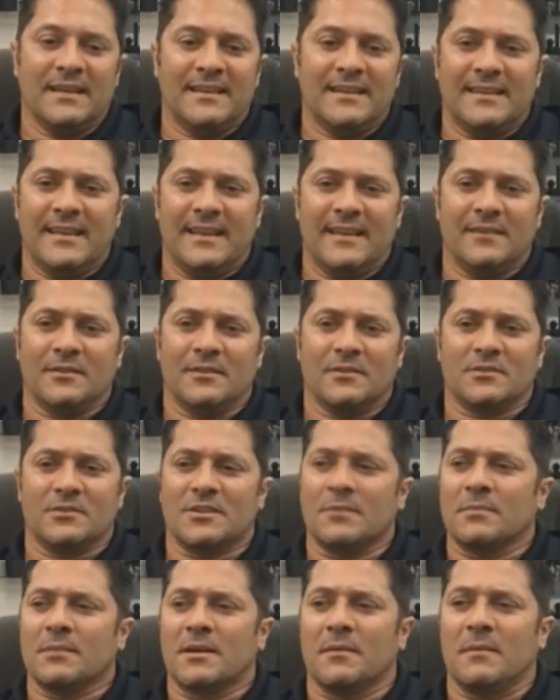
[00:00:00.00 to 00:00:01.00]
there's
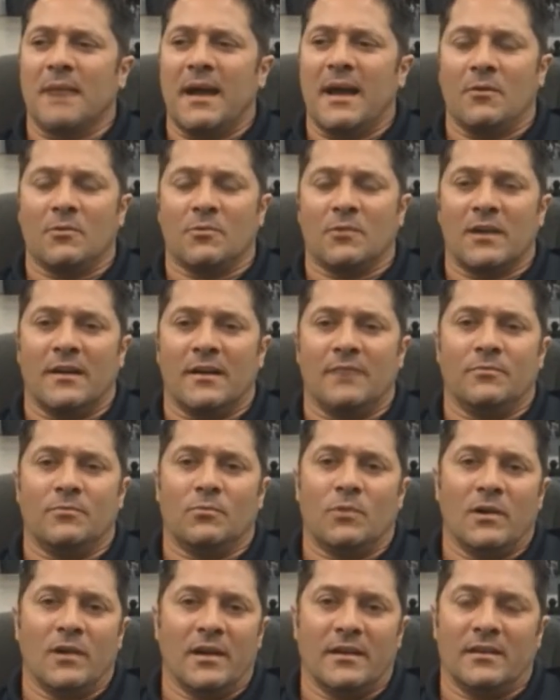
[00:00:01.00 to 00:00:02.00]
something come out where I've
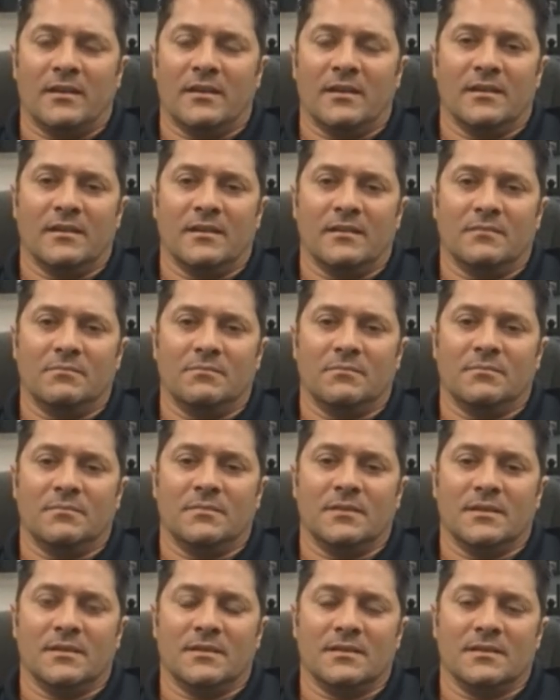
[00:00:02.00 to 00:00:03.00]
won
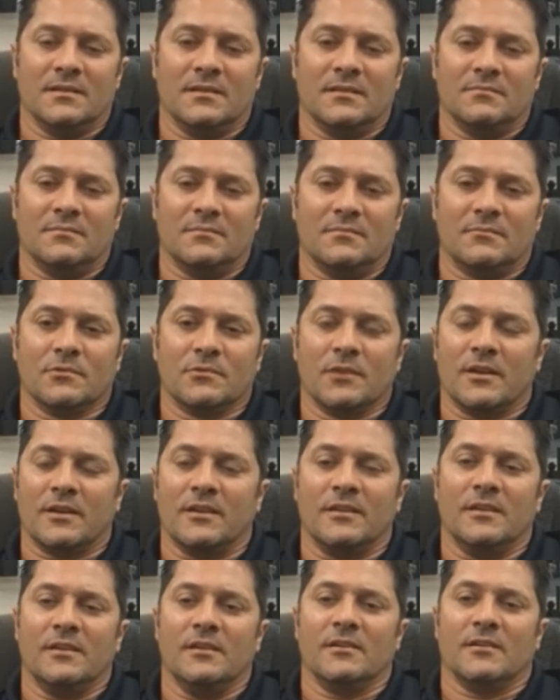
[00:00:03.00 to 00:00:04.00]
the Rookie
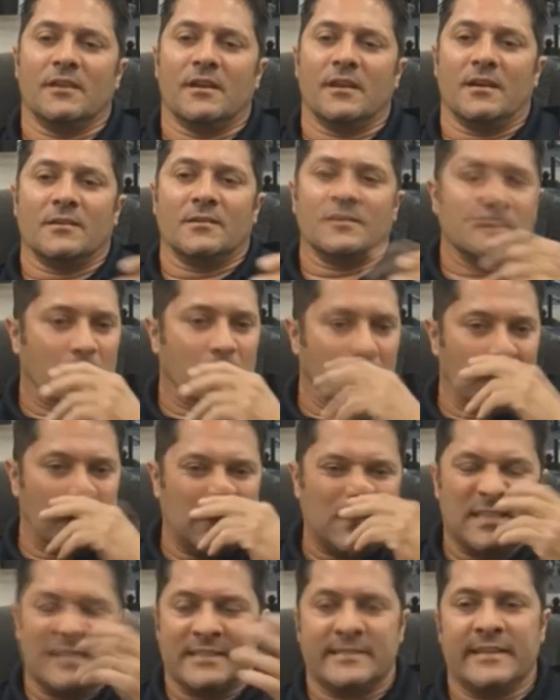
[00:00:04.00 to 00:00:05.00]
of the Year honors and only
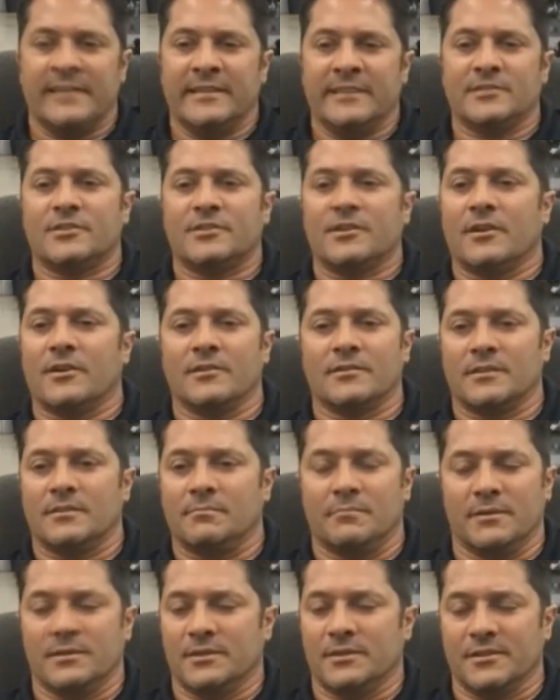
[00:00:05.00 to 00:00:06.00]
16 starts
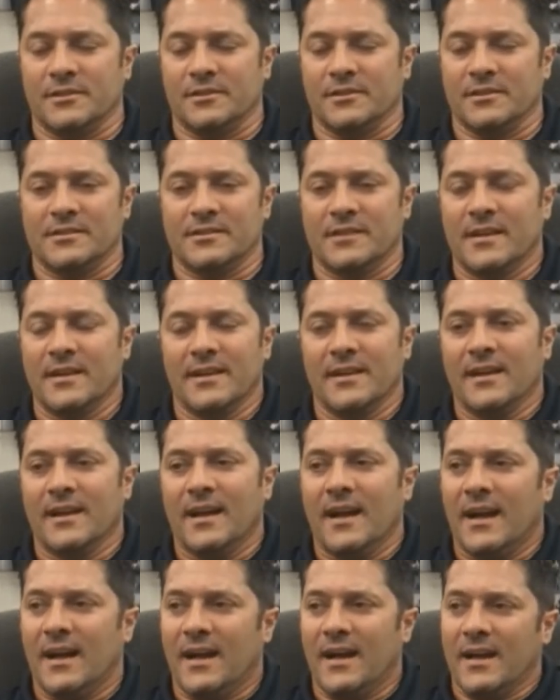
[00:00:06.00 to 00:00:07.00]
in Busch Series.
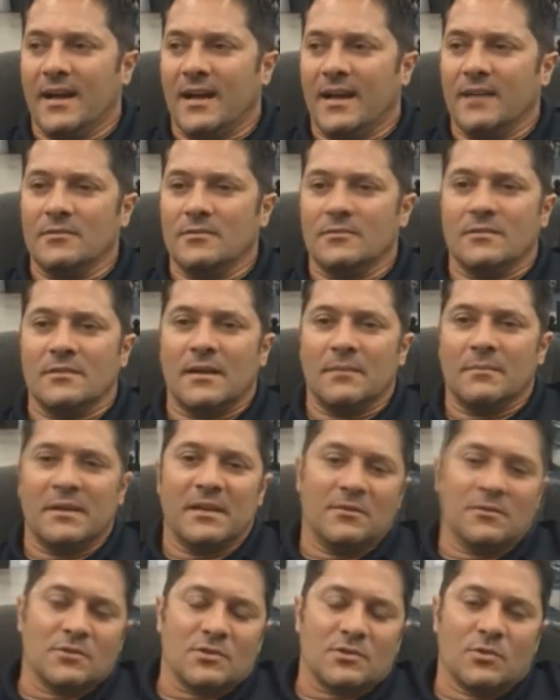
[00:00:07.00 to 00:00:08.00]
I mean,
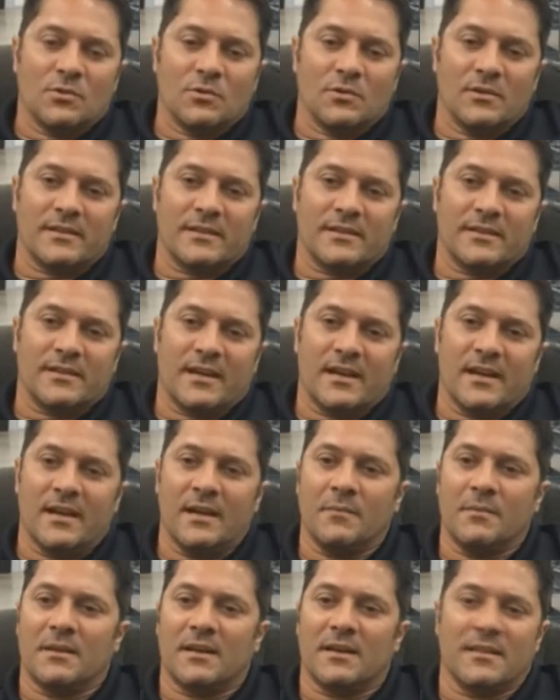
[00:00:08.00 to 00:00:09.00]
it was cool at the
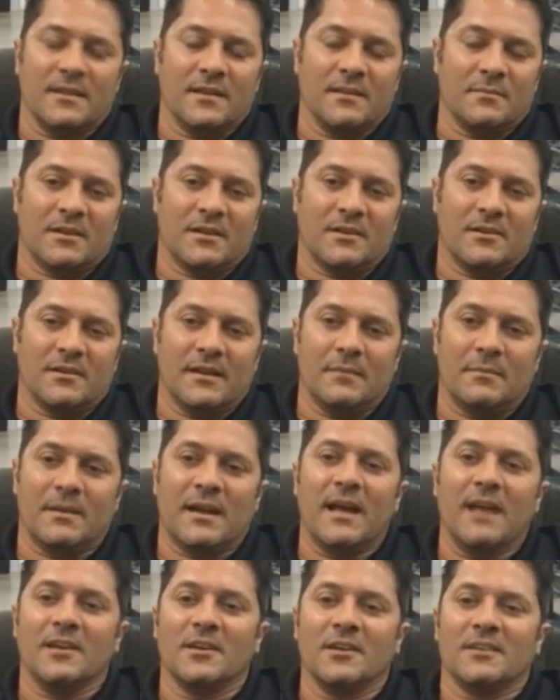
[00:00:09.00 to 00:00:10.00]
time, and I think about all that, but
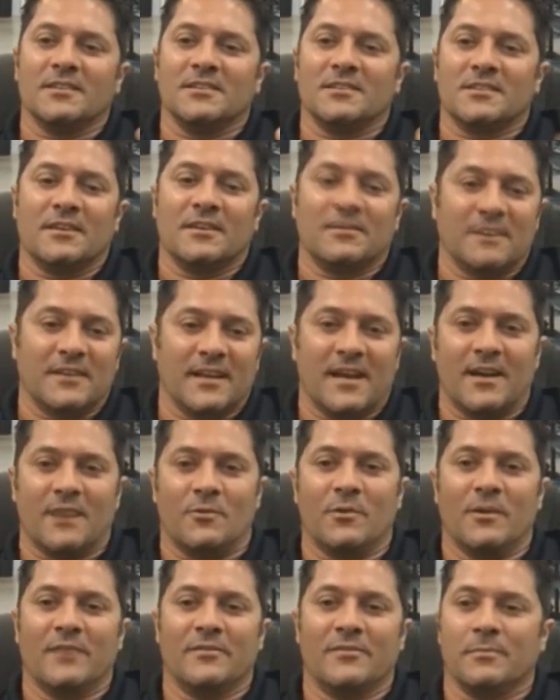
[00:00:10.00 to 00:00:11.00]
I look at the stuff that got
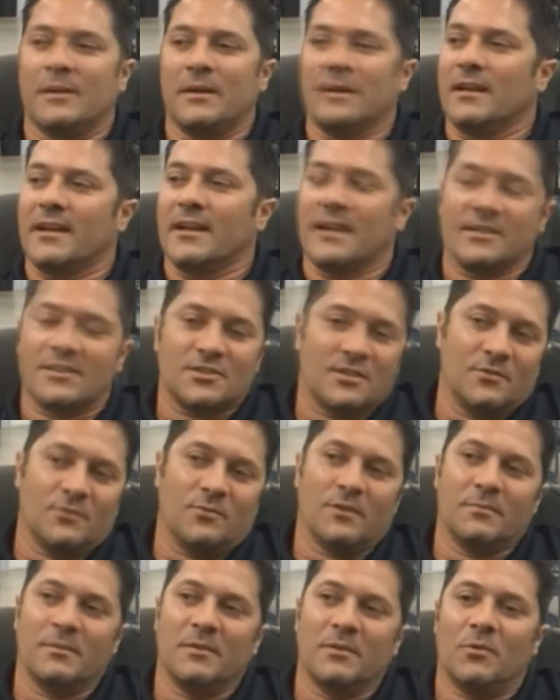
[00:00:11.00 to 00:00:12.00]
away from me. Like, I should have
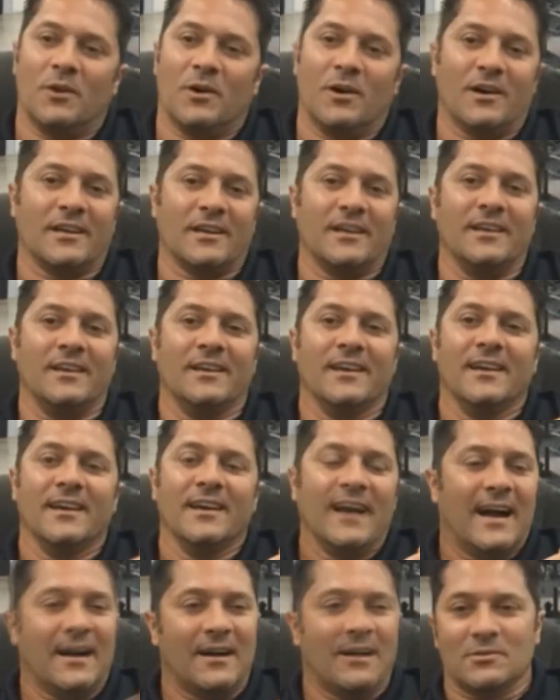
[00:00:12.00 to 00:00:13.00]
won Milwaukee.
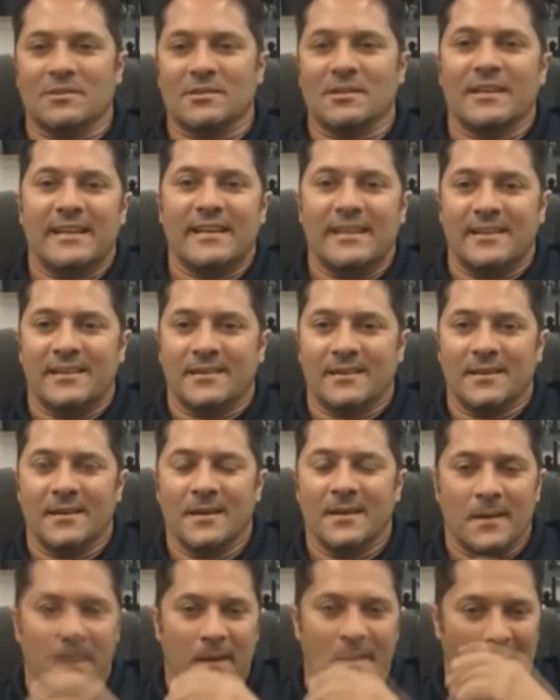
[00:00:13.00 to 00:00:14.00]
I was leading,
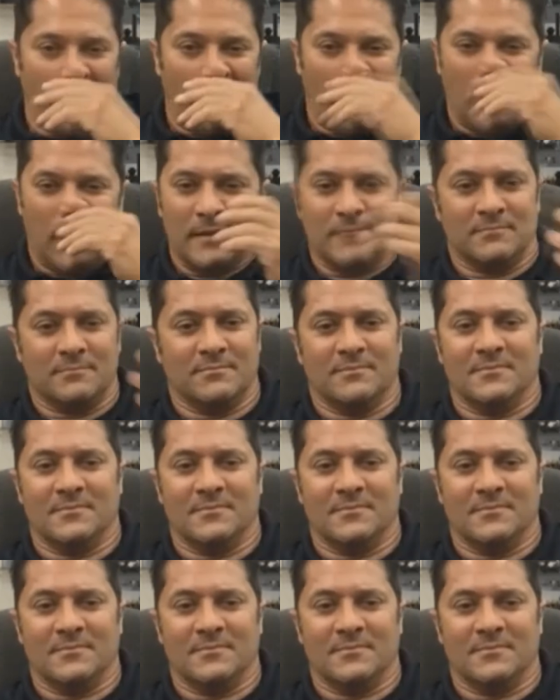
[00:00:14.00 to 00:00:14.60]
and